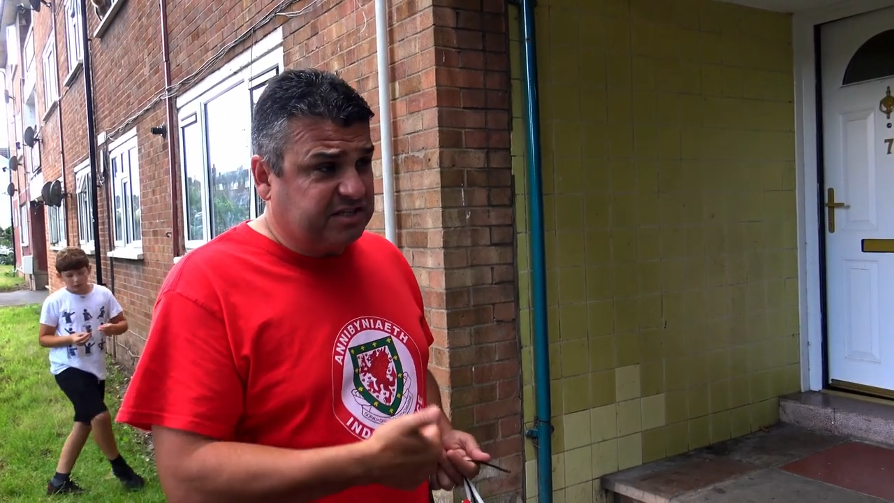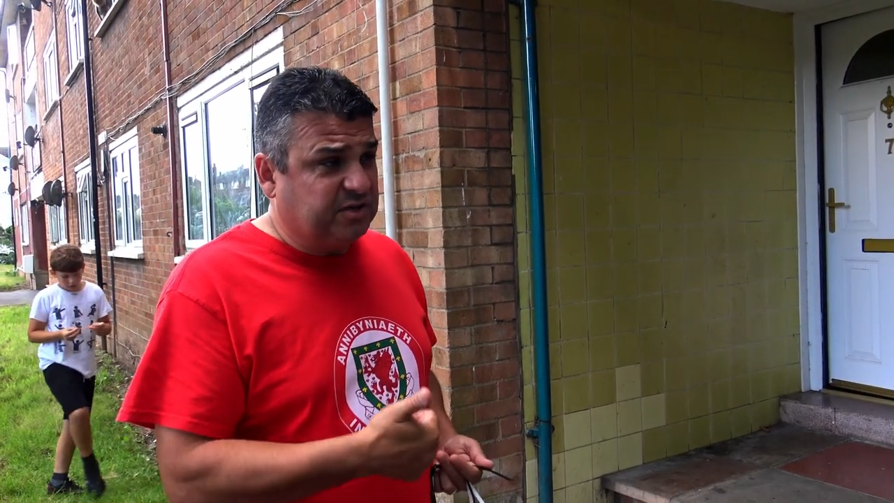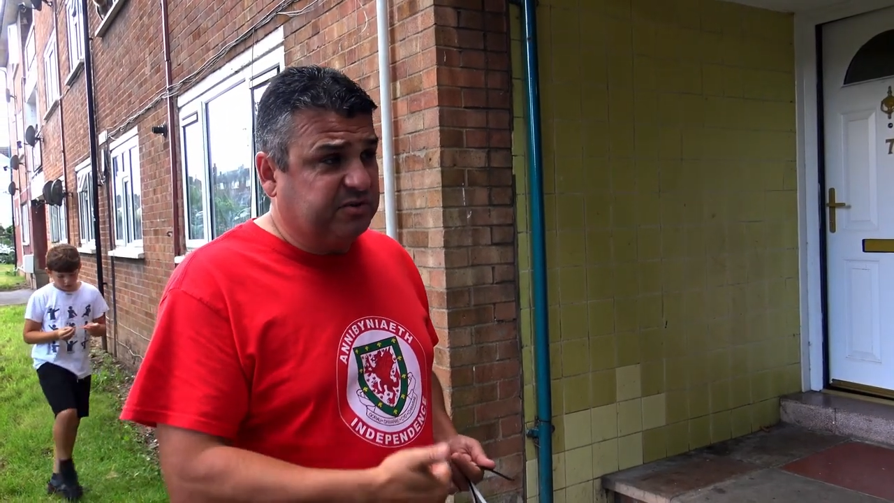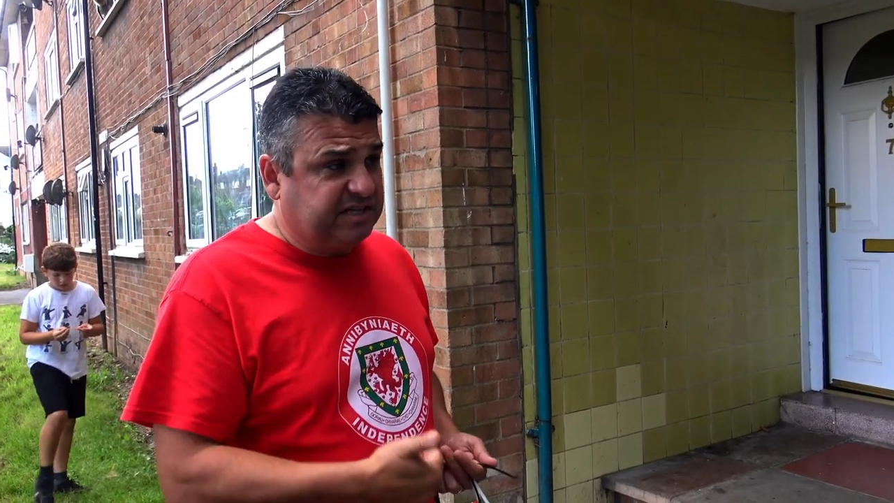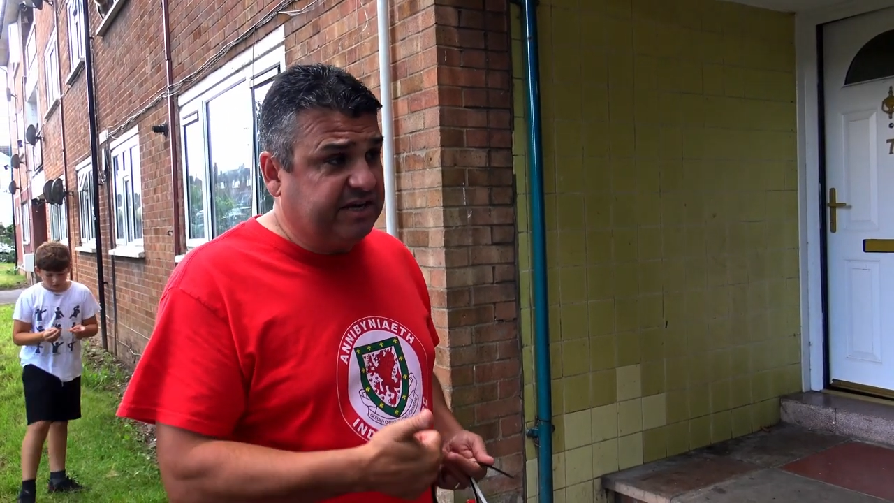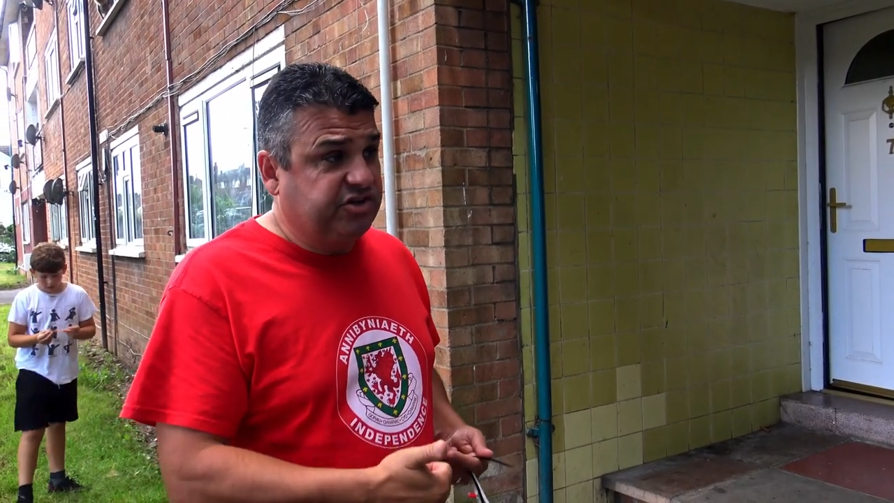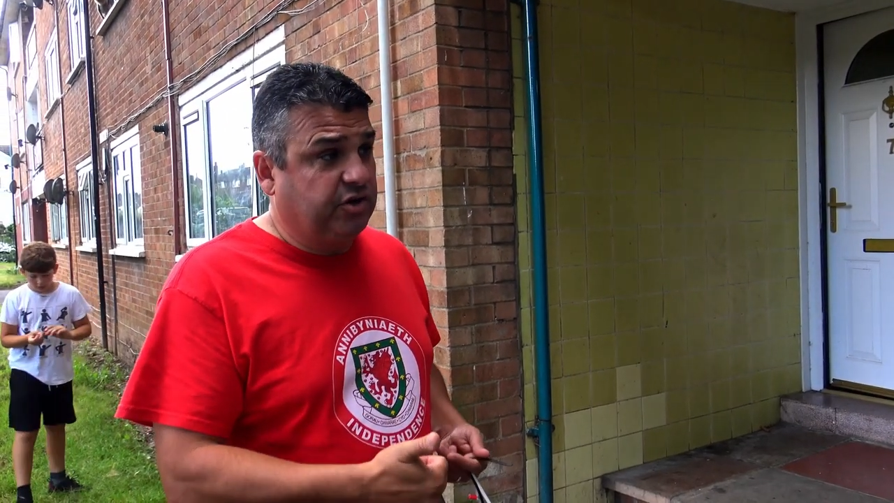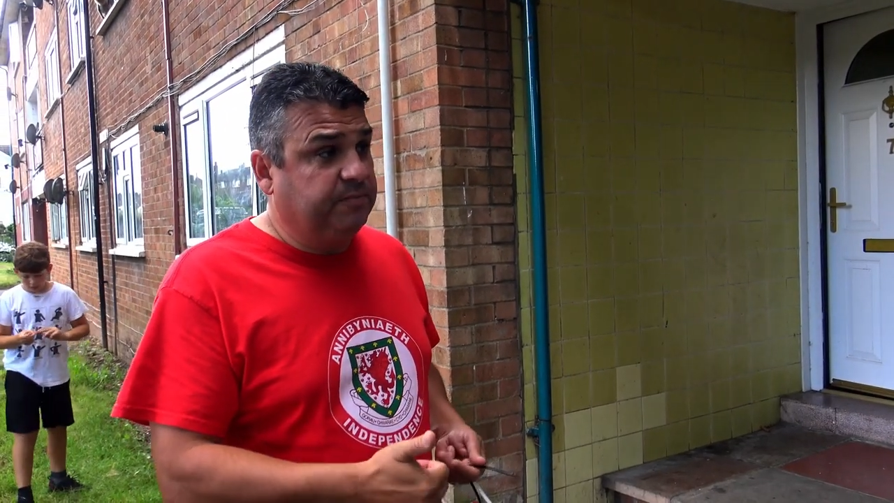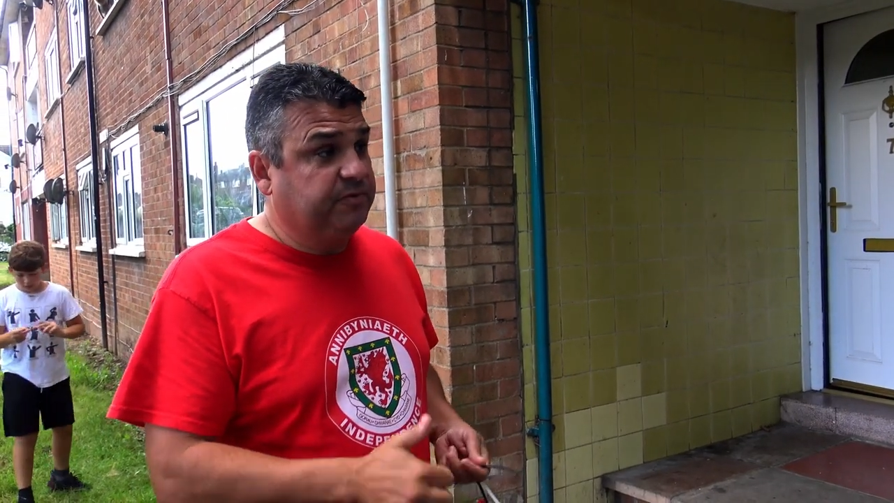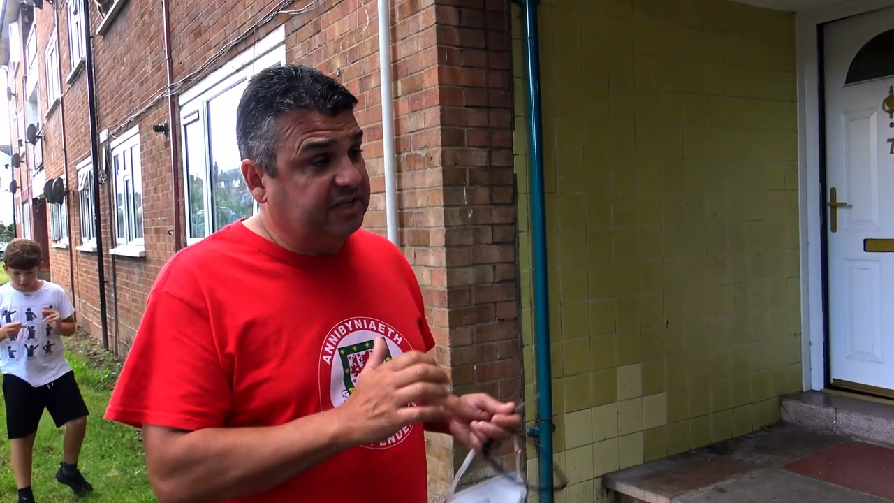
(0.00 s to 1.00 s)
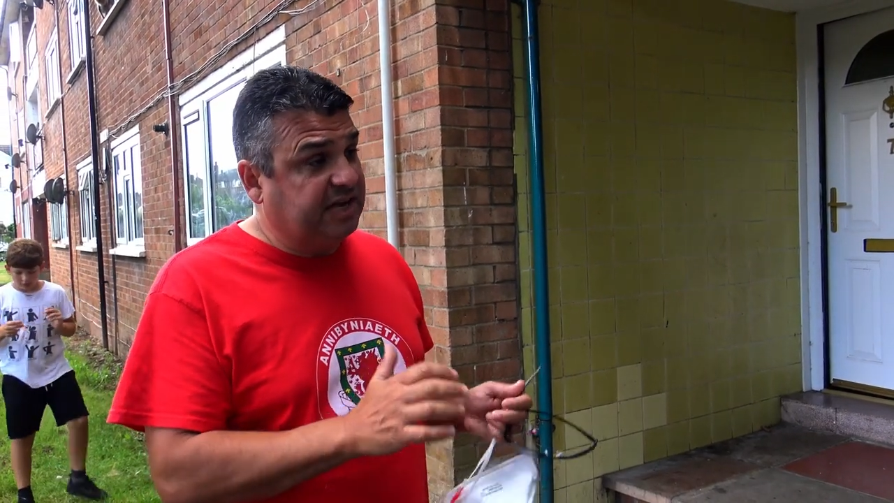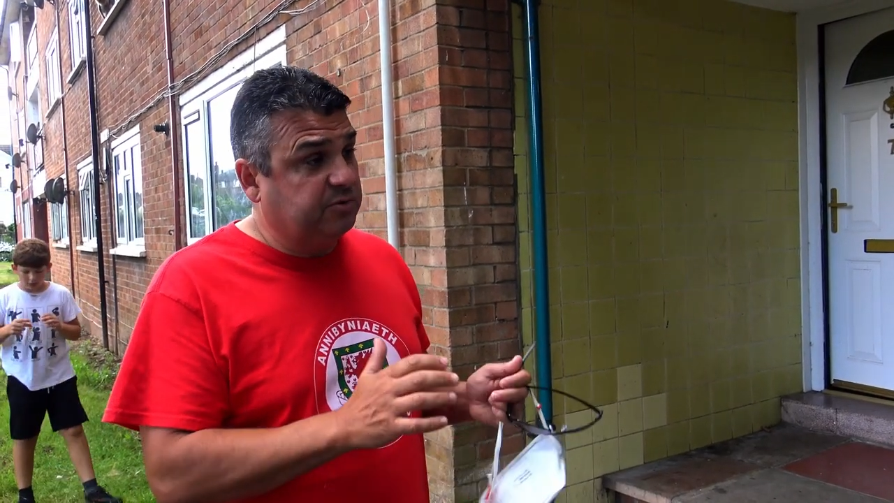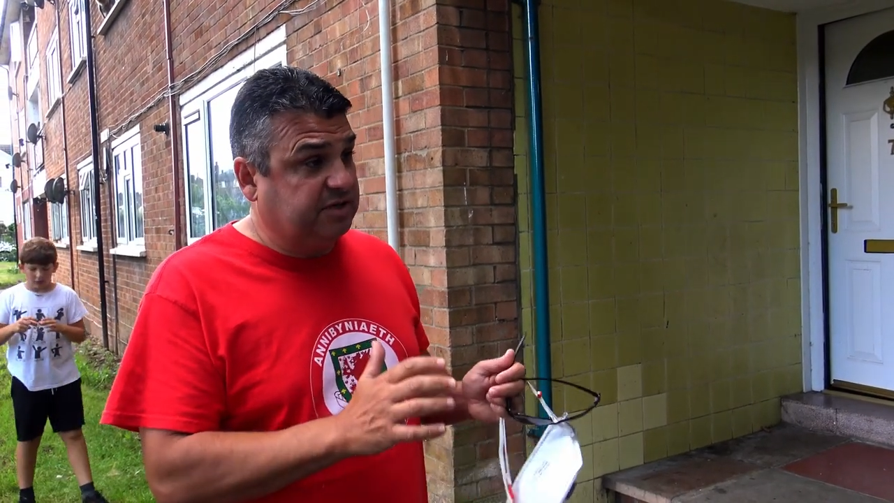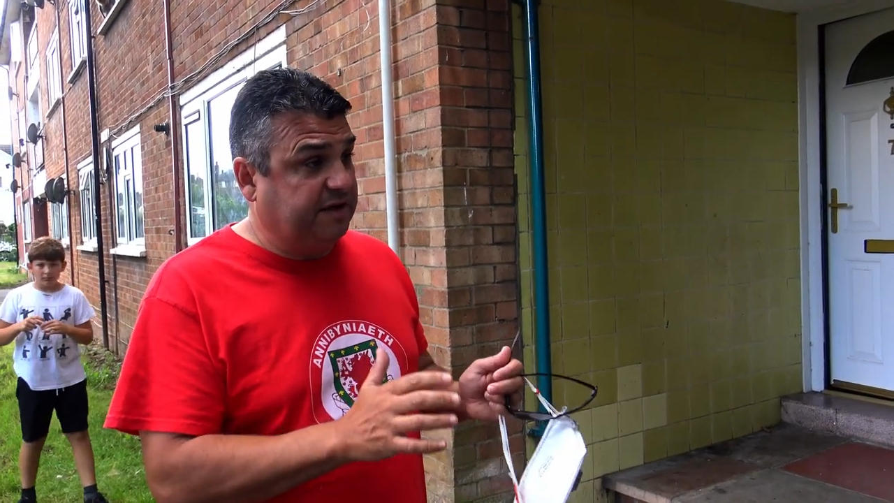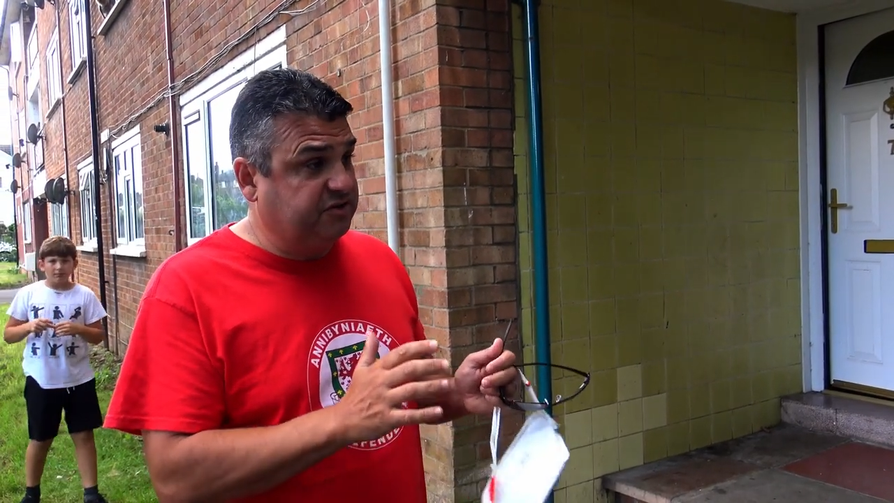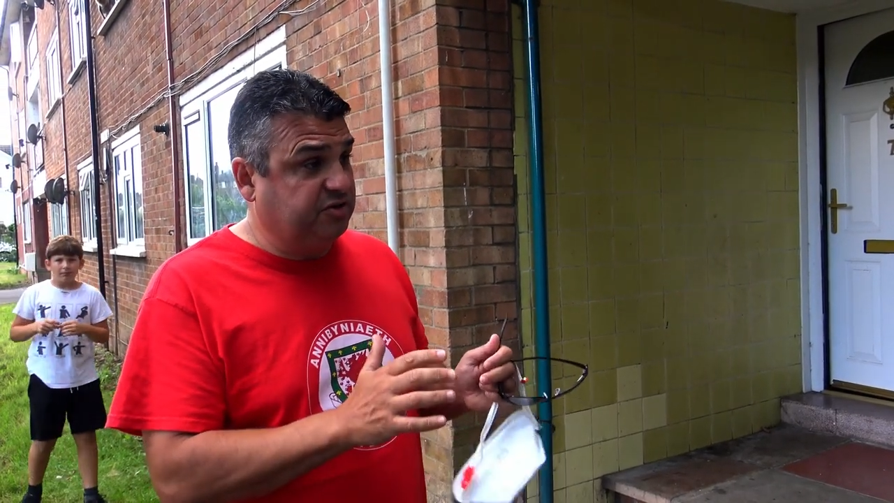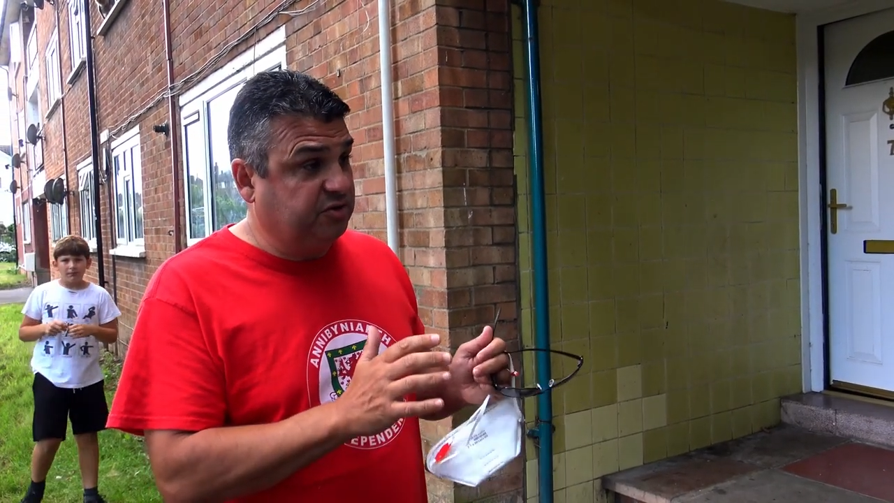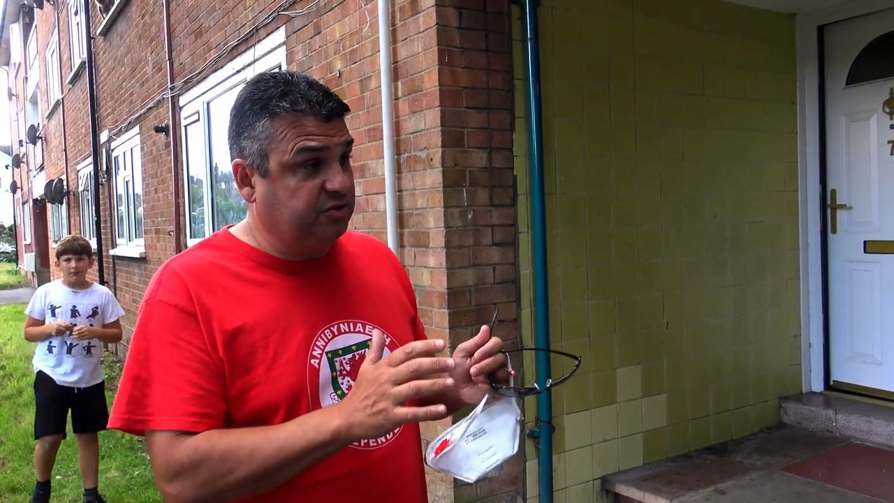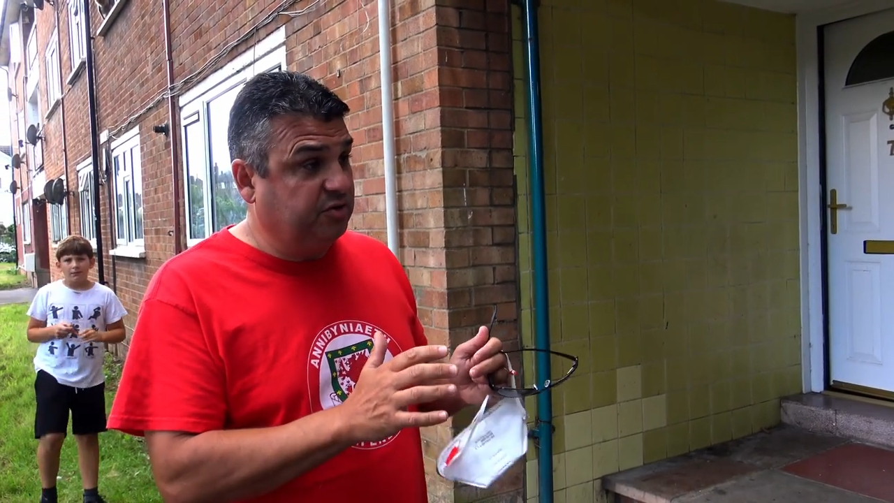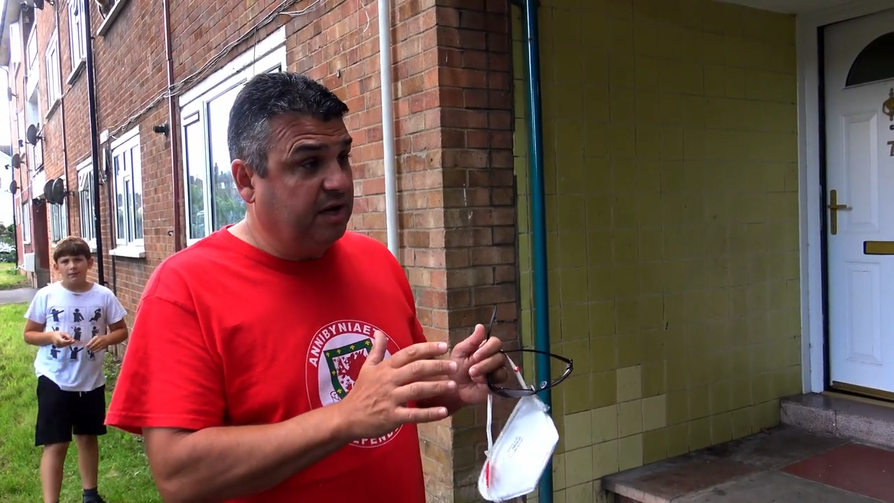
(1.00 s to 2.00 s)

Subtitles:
association so the council have to